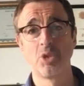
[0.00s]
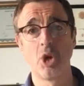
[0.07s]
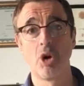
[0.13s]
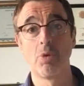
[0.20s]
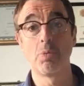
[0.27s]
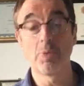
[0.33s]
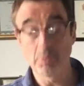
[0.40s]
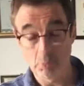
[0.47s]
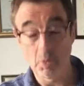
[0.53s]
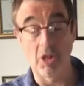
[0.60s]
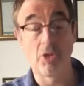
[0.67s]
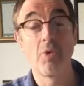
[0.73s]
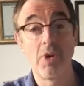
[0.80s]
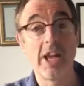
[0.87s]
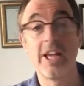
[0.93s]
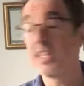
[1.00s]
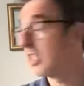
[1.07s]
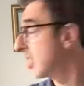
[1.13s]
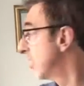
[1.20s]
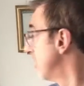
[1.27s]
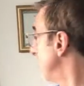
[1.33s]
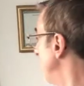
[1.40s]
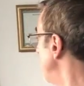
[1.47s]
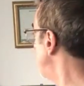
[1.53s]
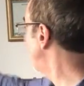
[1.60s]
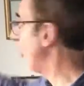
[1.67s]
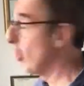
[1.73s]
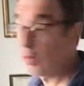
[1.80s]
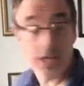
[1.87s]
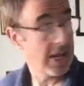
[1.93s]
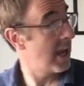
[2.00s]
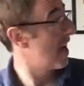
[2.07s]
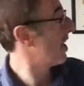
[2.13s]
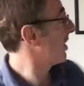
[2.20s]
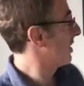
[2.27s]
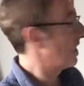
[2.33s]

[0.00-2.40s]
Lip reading: No. Well, there is. This food here.